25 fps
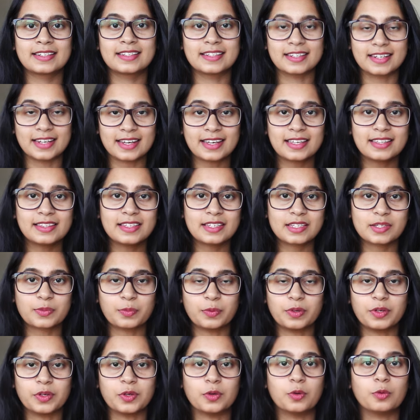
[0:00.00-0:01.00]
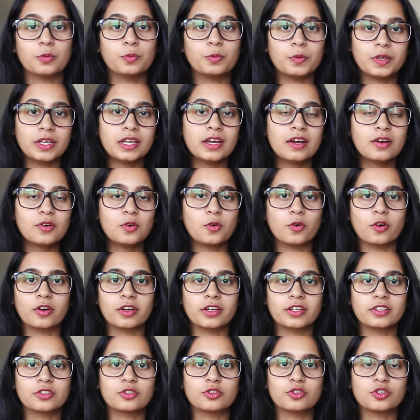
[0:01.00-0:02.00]
Today in this video, we are
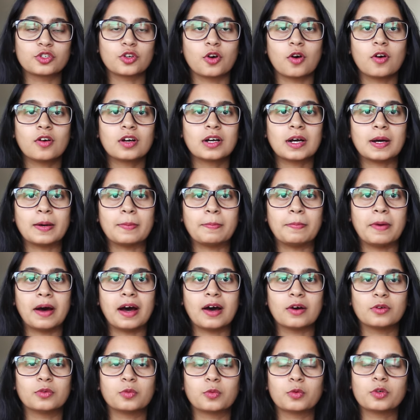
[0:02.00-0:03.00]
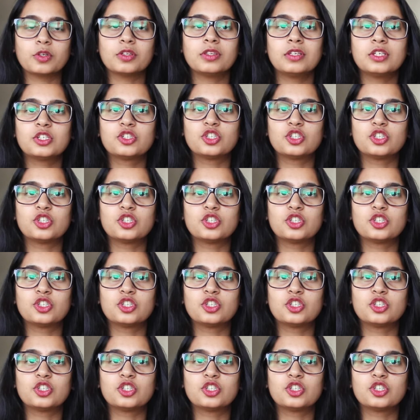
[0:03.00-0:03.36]
going to talk about what are the